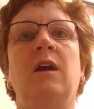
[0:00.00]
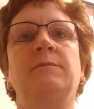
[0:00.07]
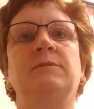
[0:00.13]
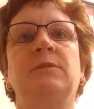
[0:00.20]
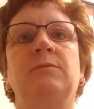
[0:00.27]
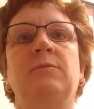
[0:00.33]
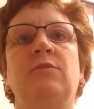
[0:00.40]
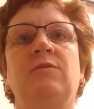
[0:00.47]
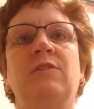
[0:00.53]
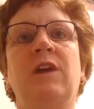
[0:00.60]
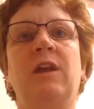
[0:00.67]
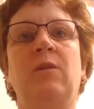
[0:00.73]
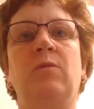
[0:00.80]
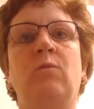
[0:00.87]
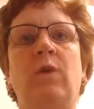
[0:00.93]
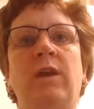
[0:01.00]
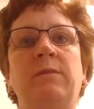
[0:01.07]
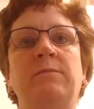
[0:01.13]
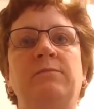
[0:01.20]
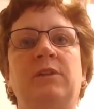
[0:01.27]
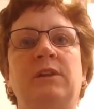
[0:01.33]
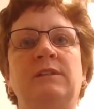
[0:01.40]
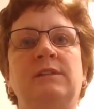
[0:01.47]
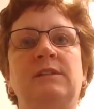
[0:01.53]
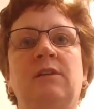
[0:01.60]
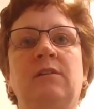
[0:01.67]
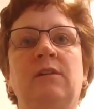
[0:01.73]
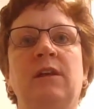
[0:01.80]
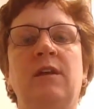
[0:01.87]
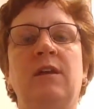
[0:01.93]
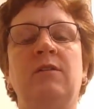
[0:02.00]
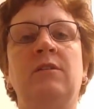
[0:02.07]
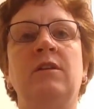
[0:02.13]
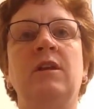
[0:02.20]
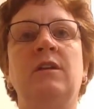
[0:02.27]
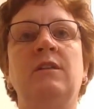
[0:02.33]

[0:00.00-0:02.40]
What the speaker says: So when you've got a white blood cell count